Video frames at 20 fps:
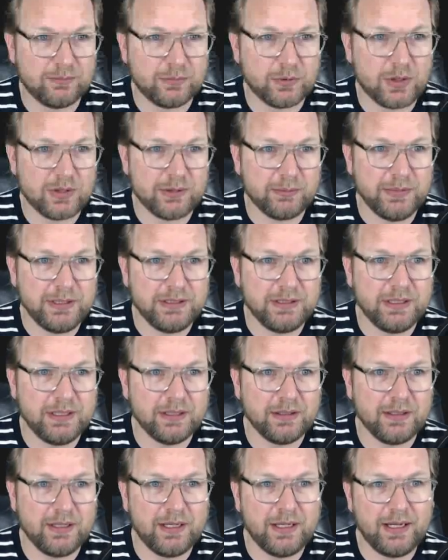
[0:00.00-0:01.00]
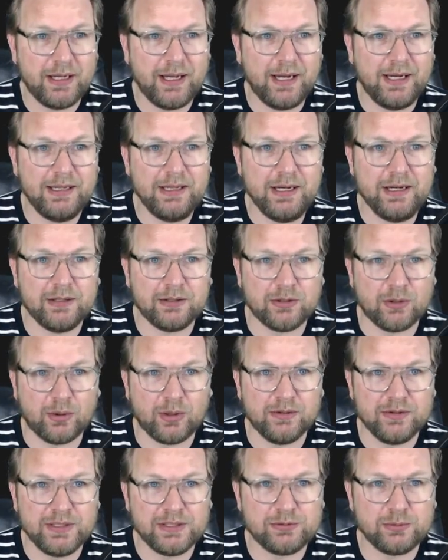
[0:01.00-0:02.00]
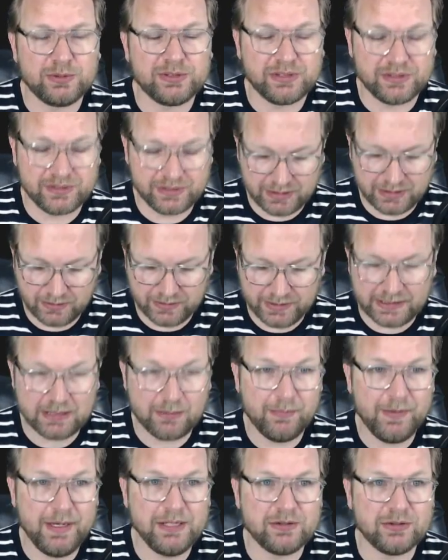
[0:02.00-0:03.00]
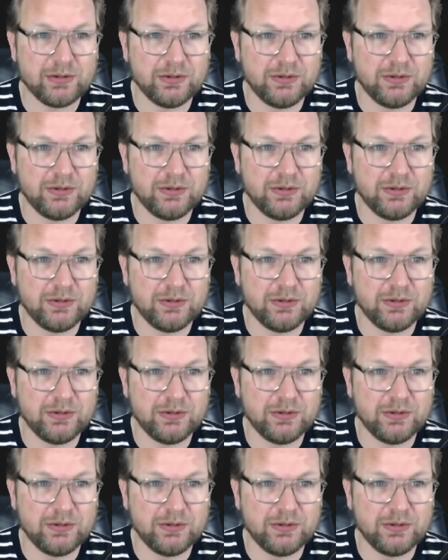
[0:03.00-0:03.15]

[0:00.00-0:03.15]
brought them in here. Eleanor, this was a sale that I made